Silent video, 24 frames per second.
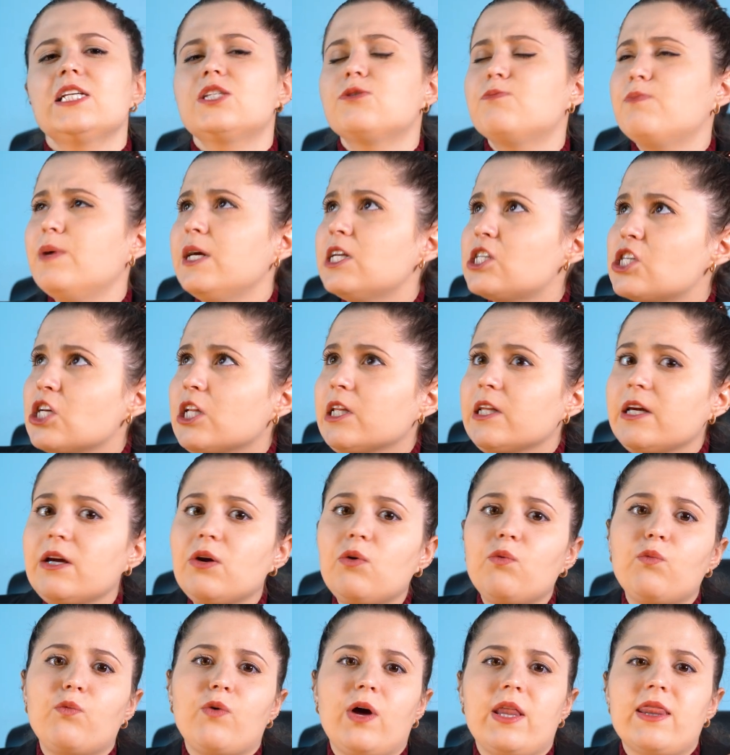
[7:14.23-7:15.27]

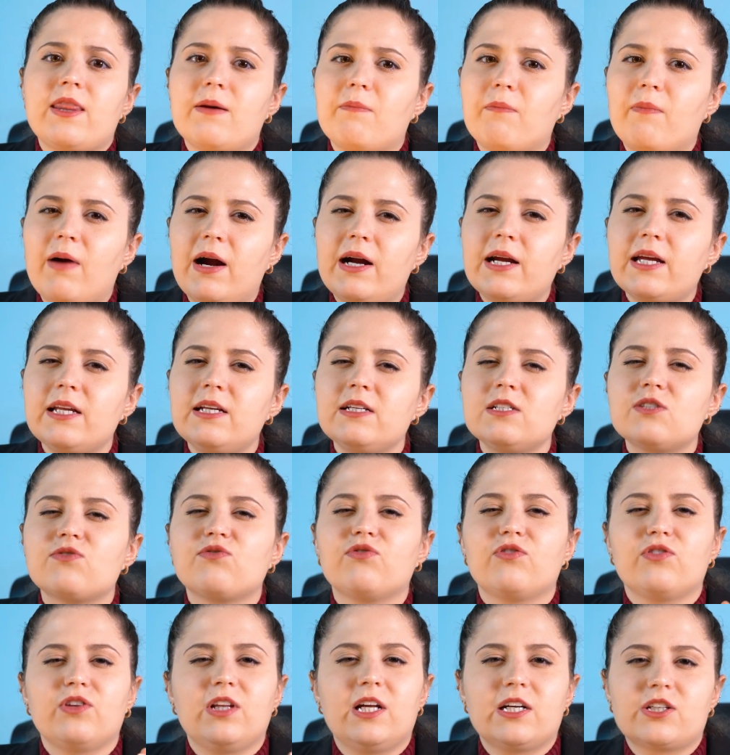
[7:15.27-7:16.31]
especially when the market is
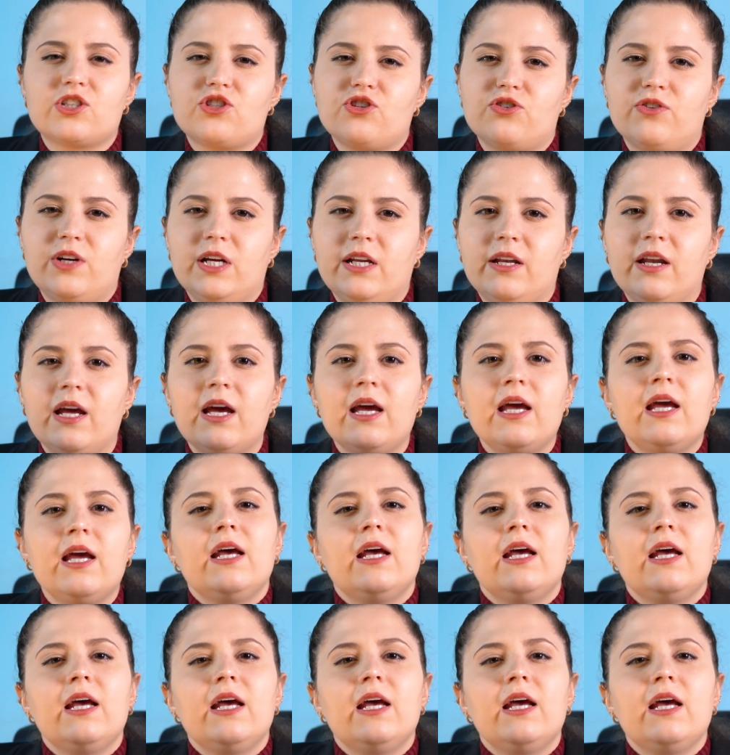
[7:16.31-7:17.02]
fluctuating.